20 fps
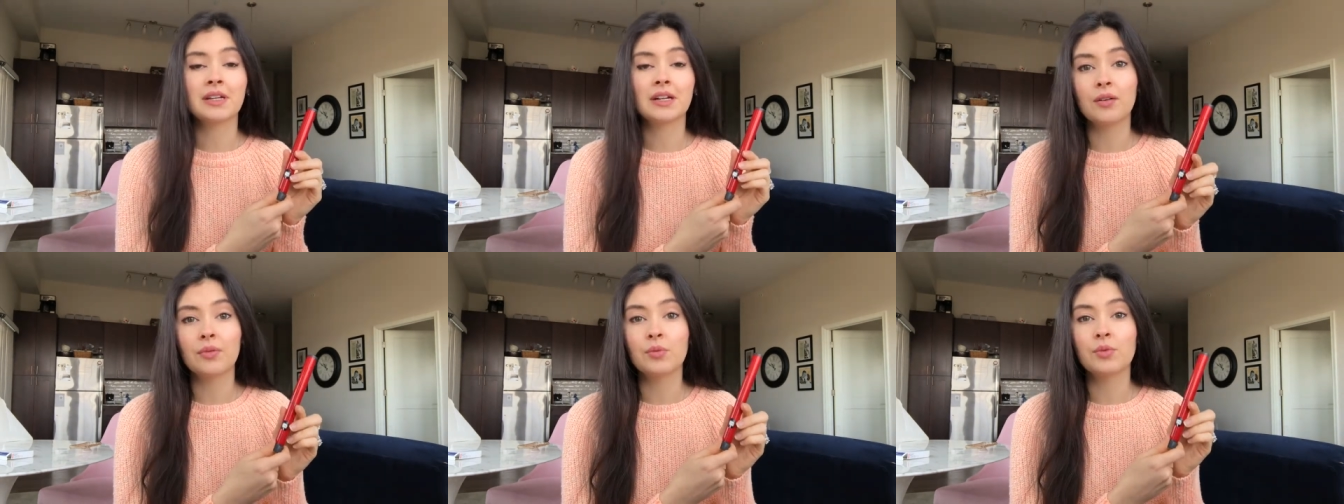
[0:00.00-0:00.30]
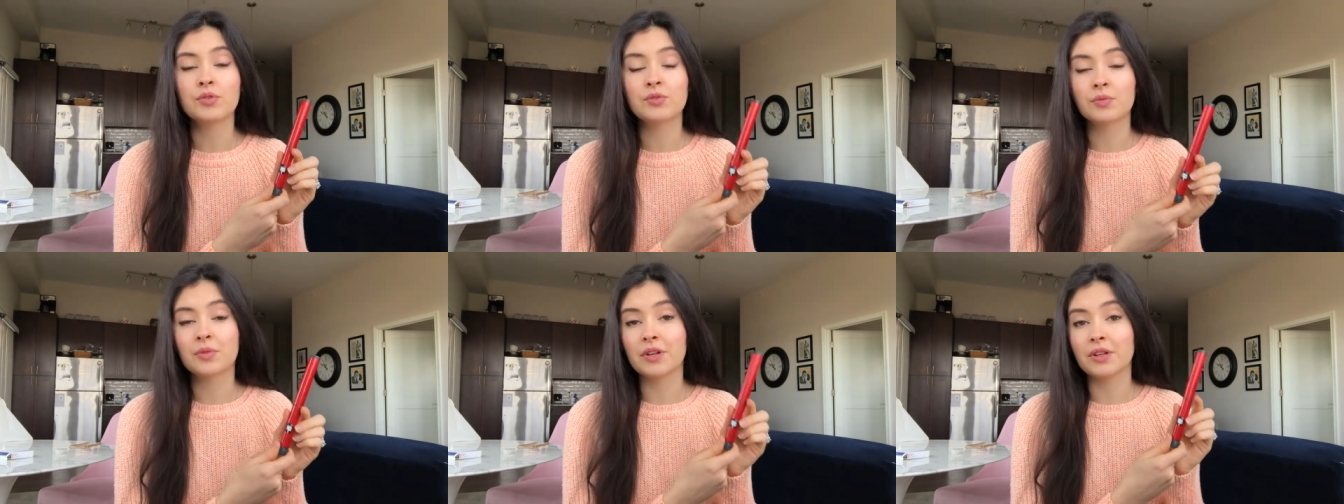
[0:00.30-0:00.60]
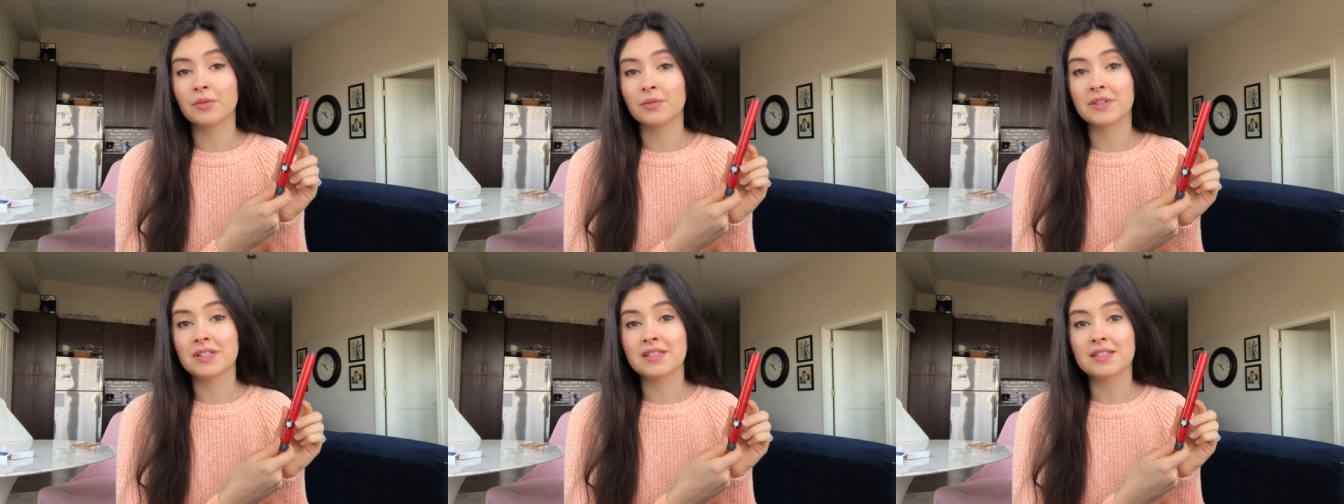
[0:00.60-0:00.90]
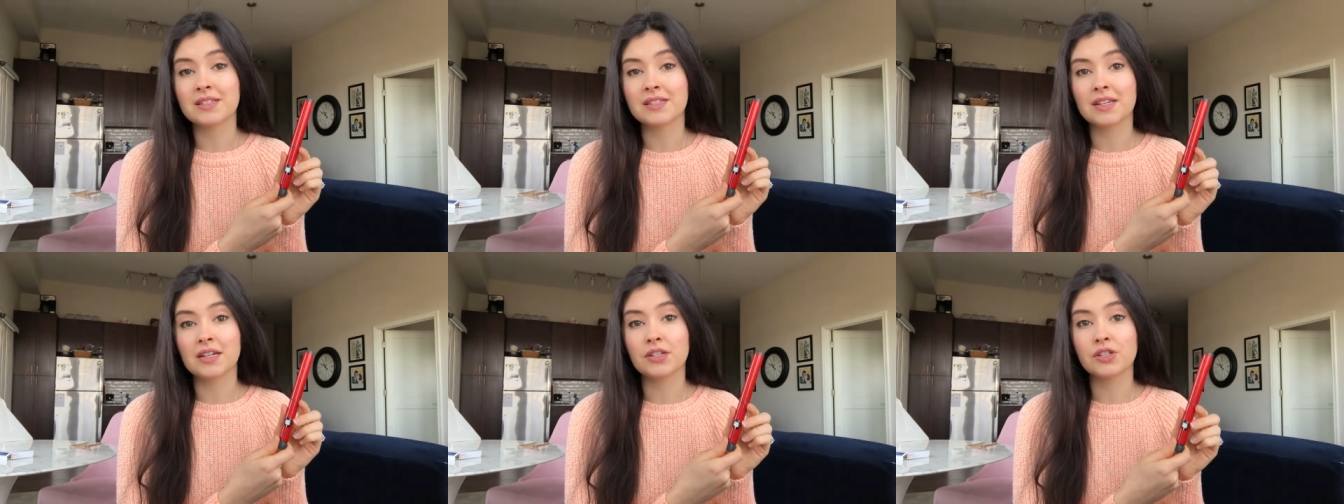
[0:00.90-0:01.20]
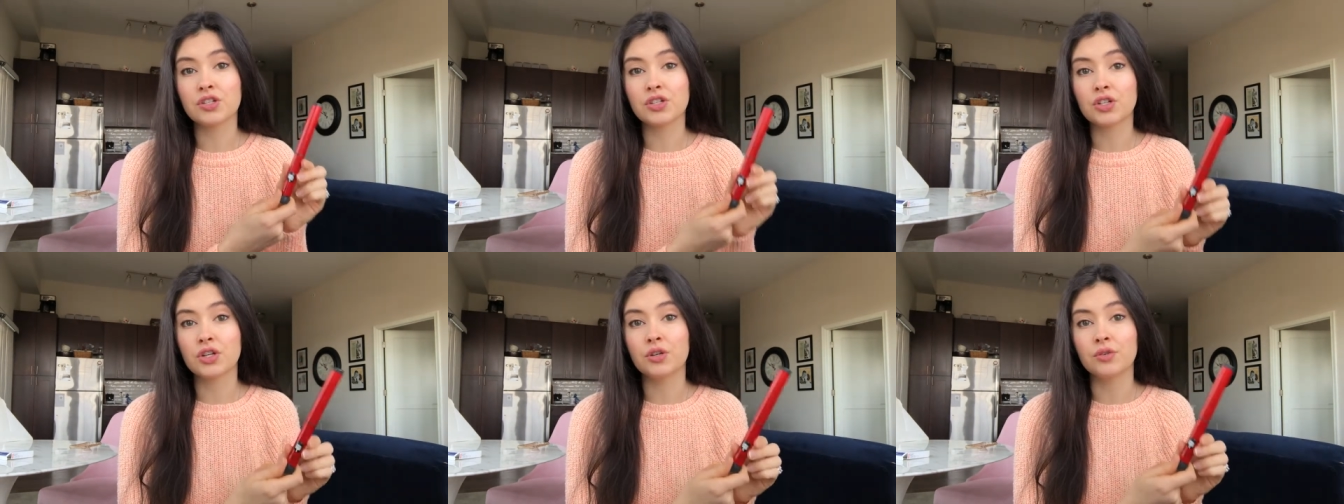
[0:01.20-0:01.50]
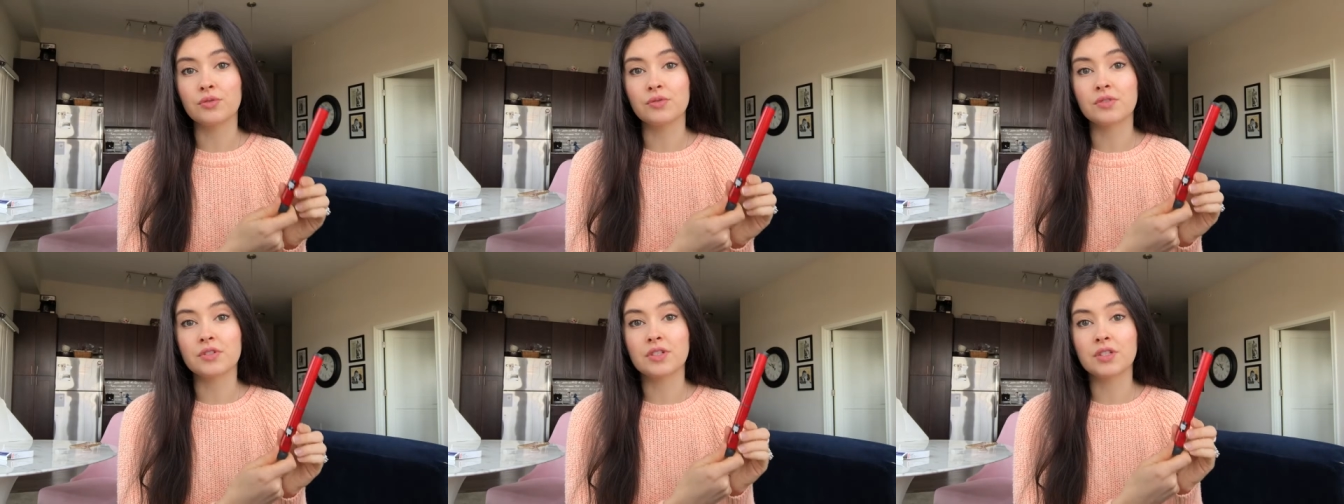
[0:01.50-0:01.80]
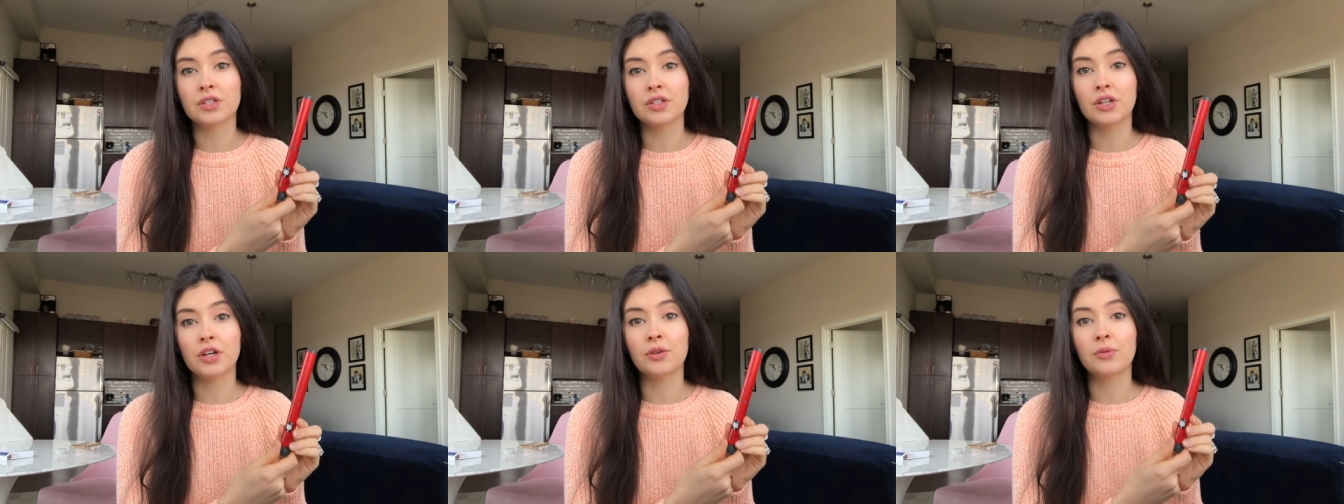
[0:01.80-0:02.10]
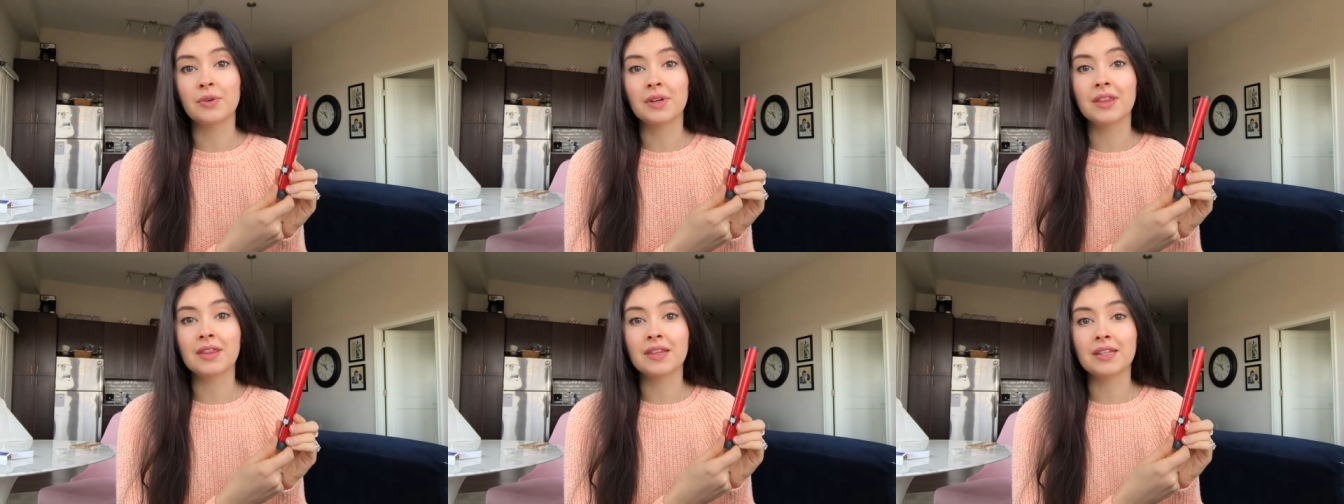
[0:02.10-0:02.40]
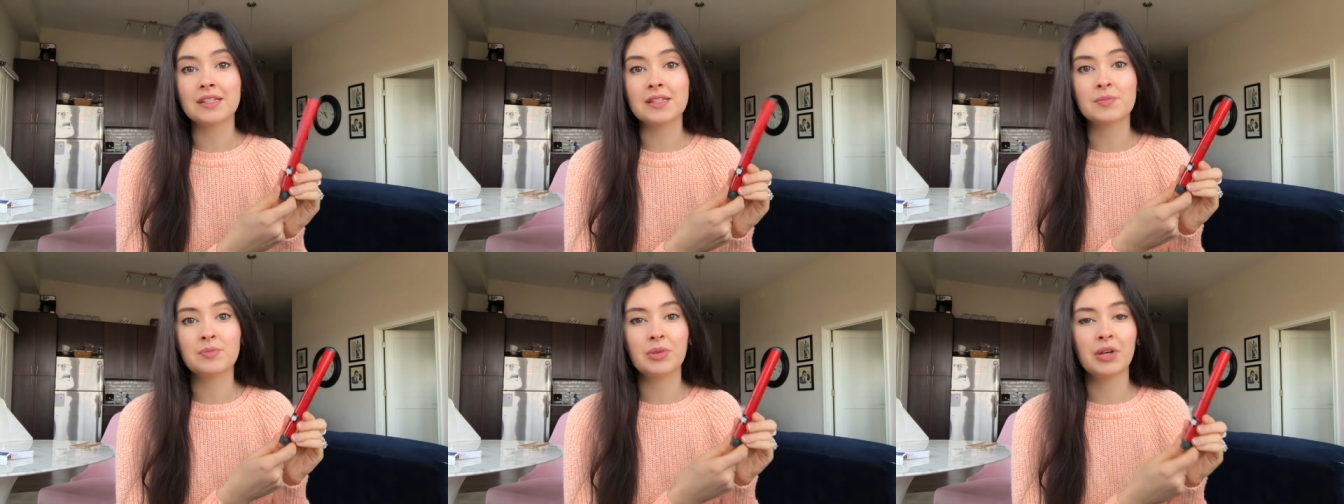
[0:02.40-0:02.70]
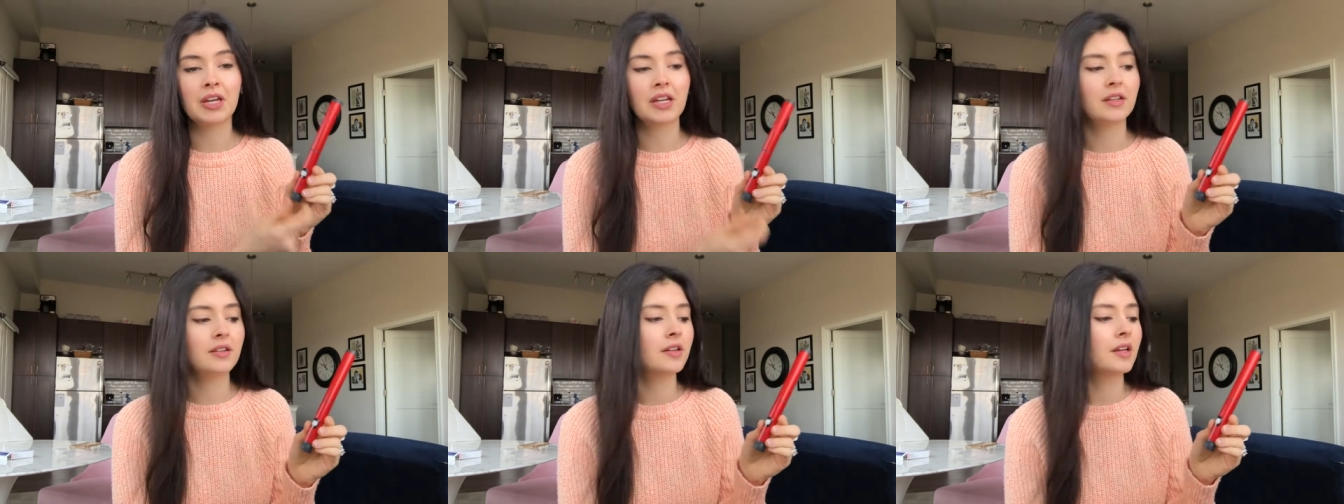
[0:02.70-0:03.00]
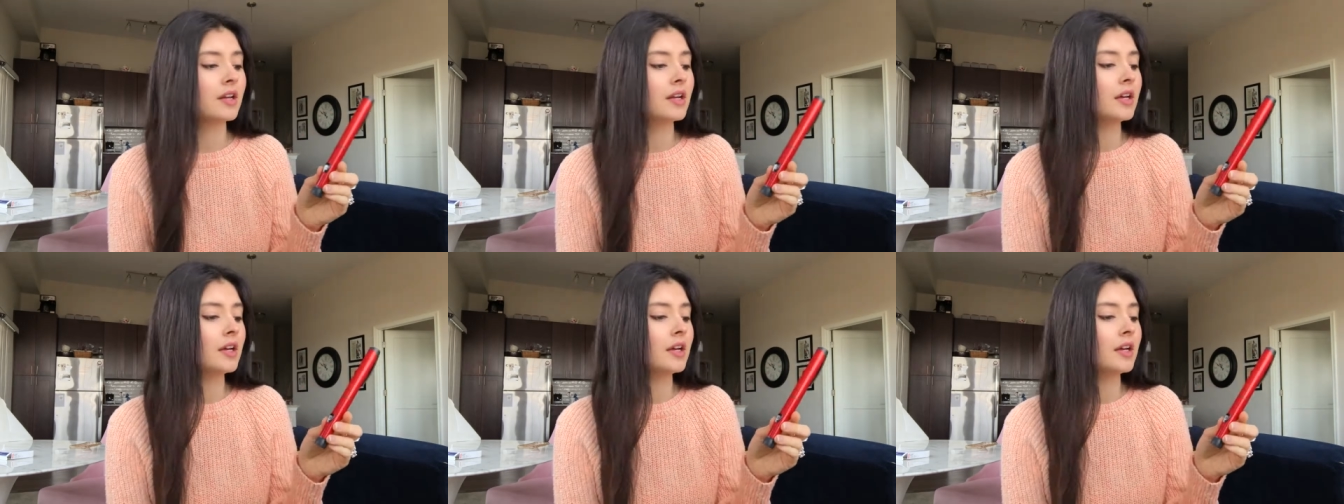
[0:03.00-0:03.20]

and it was one of the reasons I chose to go with this pen.